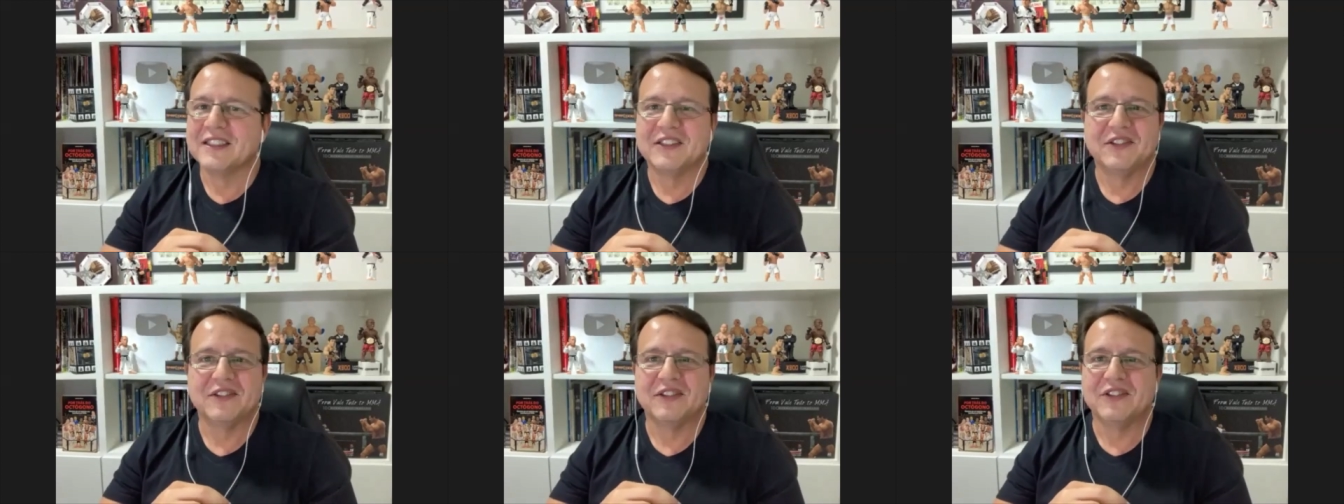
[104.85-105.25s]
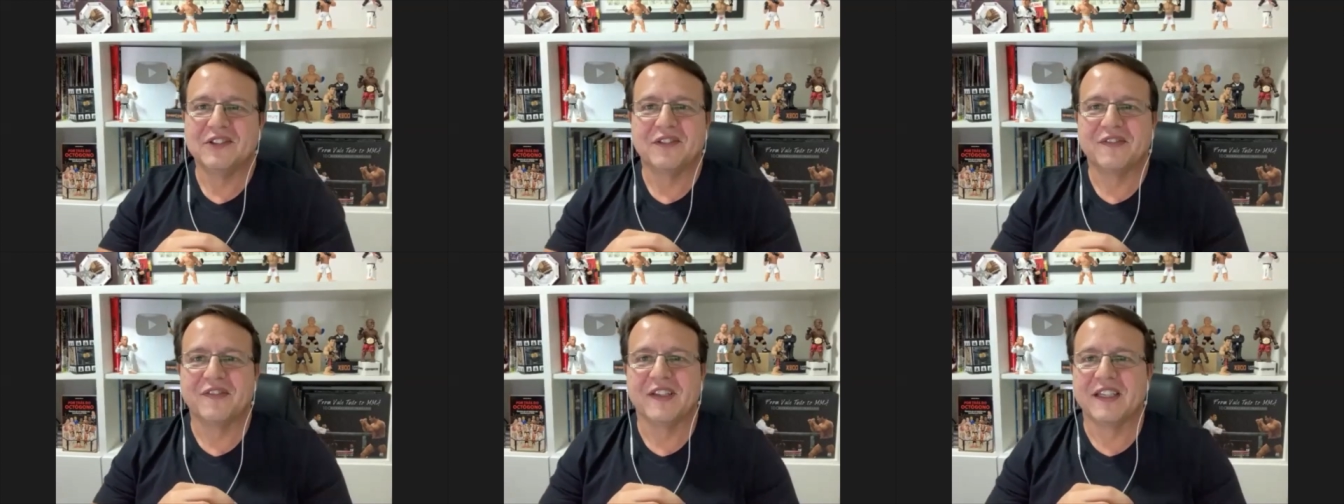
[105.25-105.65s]
you,
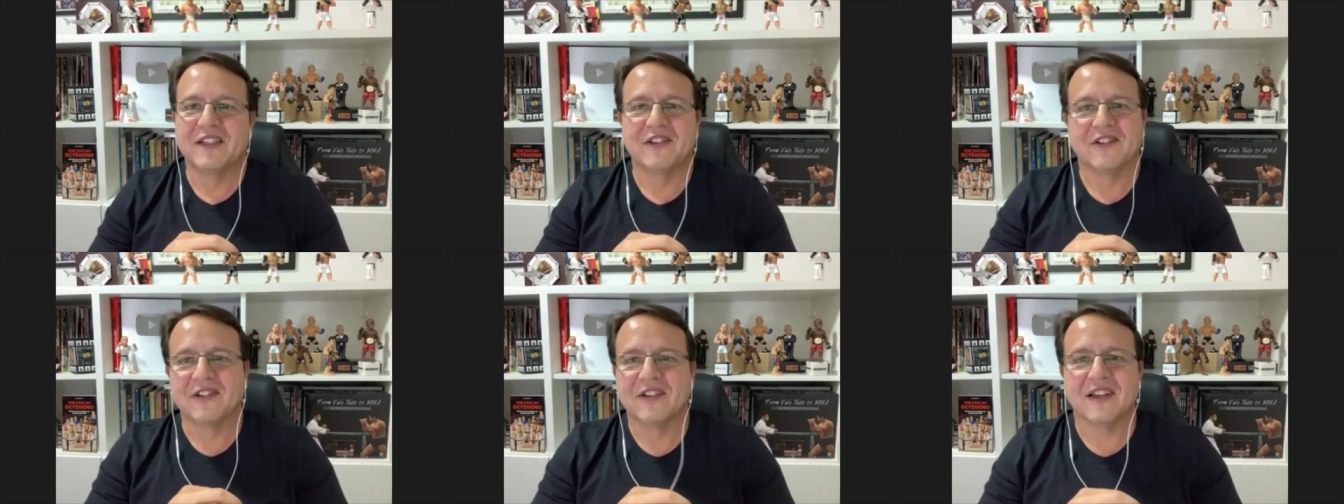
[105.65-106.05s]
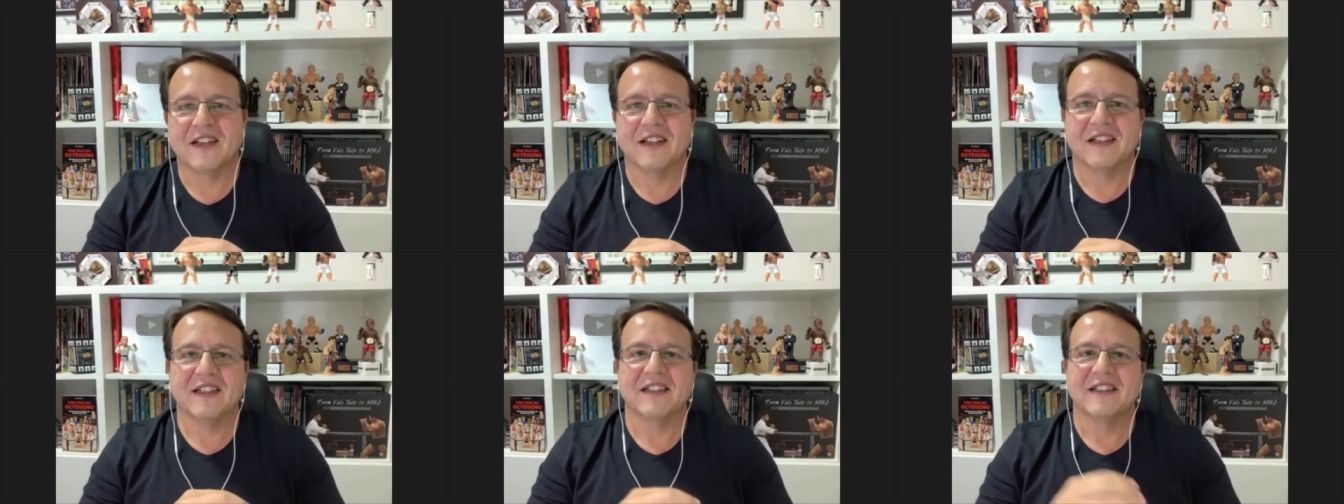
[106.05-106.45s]
you think you,
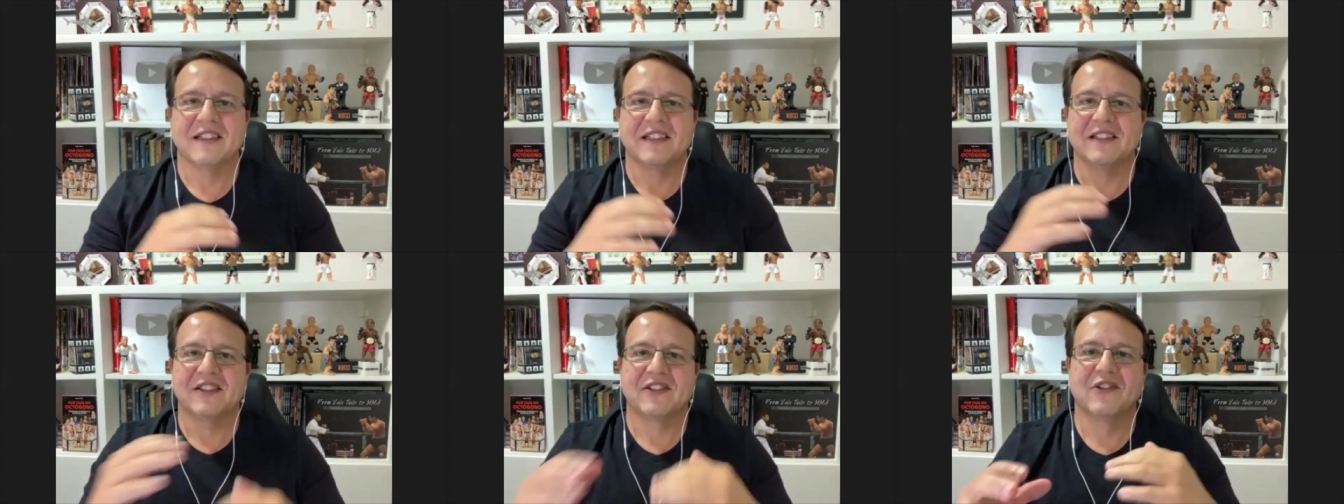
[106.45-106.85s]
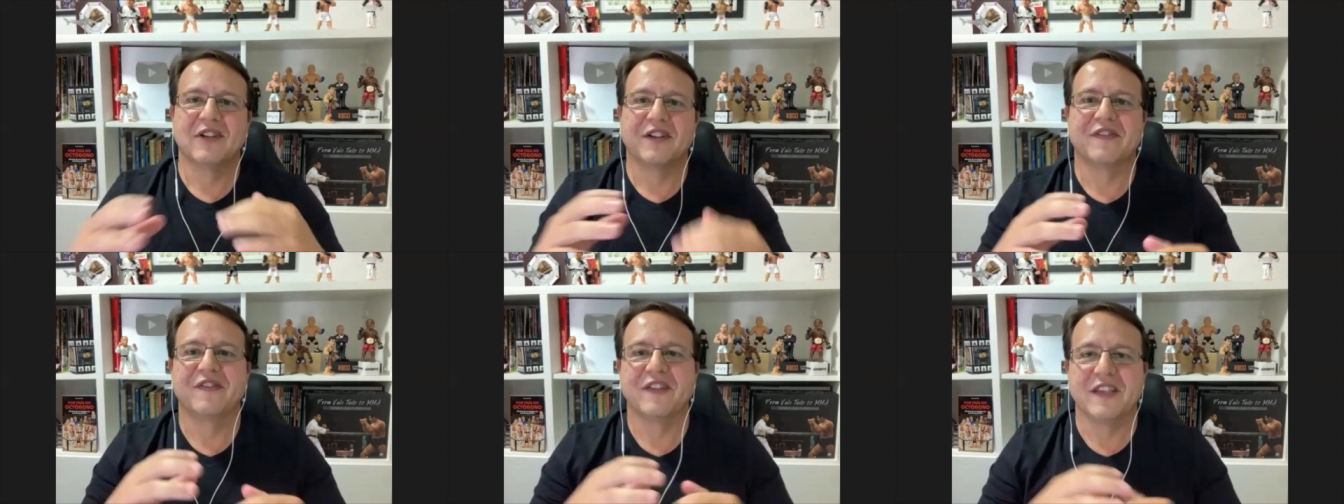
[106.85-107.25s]
uh, it's
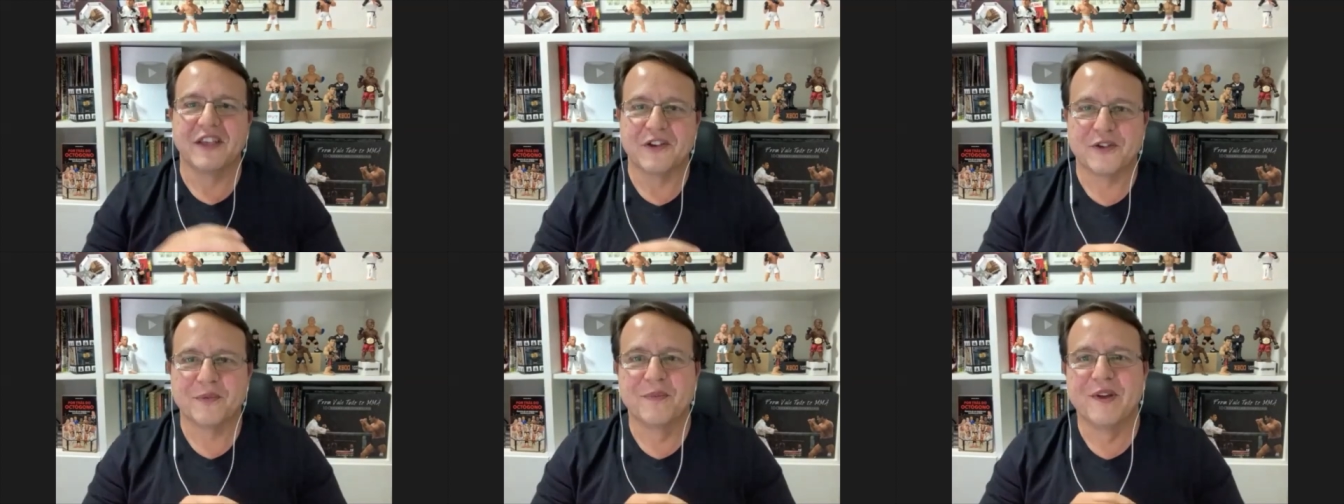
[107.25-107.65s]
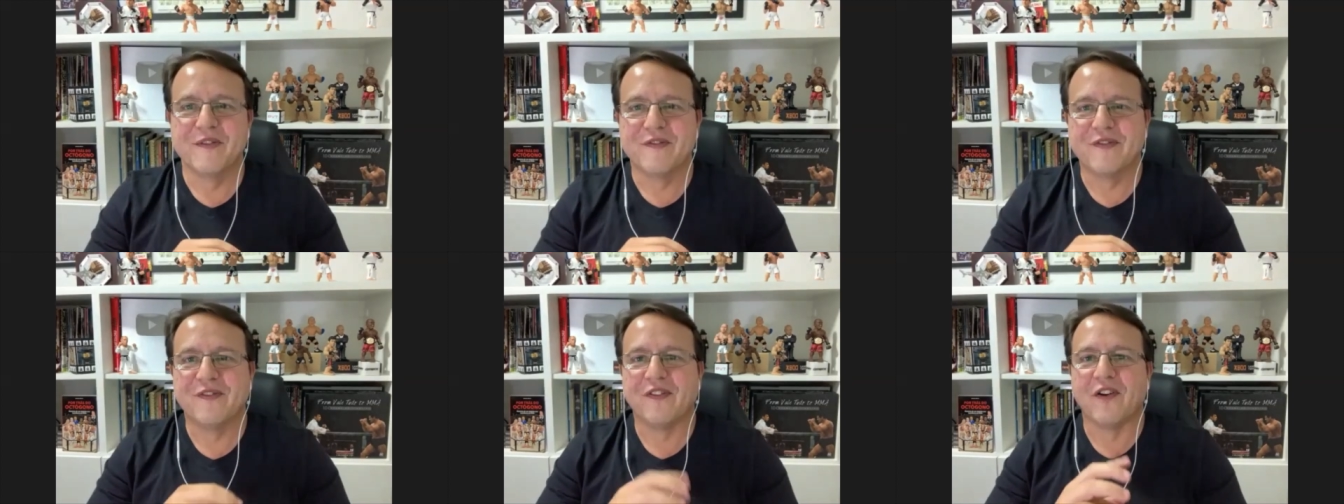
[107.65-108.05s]
gonna finish
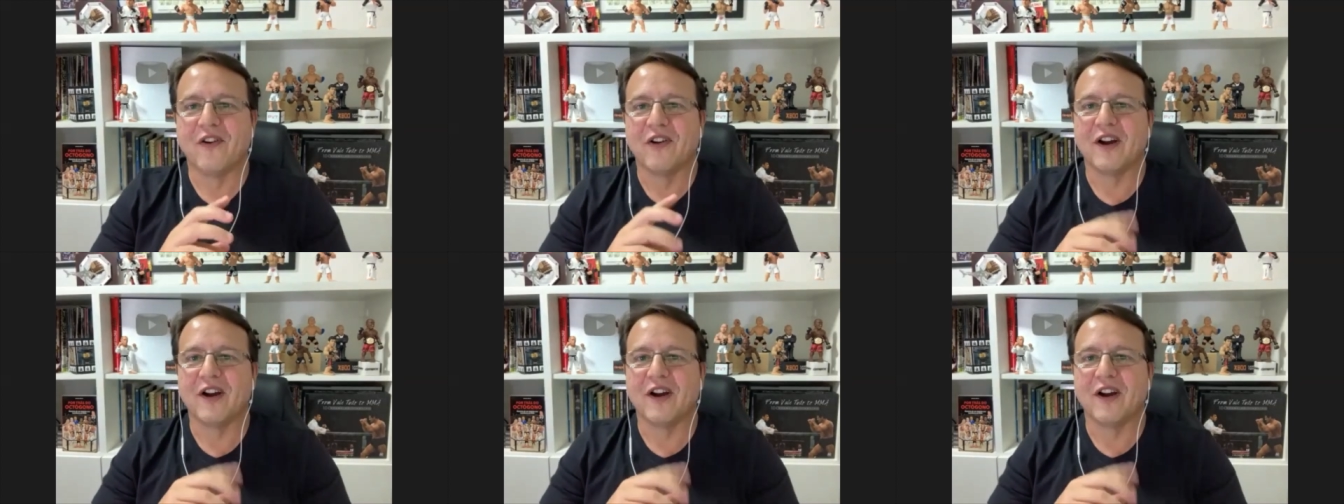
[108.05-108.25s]
before